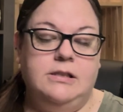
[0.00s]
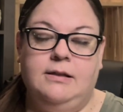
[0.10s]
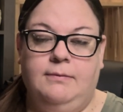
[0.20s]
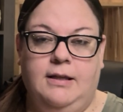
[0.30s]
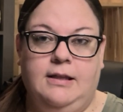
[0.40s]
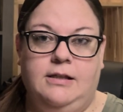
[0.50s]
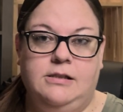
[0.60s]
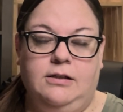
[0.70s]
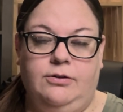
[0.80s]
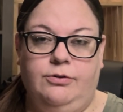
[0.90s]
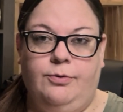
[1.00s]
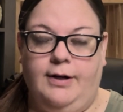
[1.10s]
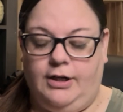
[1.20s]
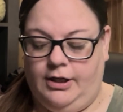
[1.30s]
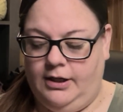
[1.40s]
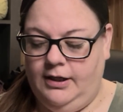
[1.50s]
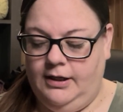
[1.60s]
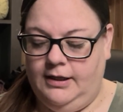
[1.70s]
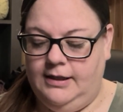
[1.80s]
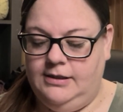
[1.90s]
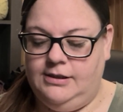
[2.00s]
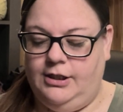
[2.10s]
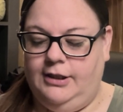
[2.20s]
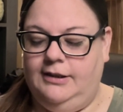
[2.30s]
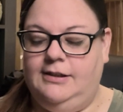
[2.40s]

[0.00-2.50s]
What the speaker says: Something that's a little quicker and easier.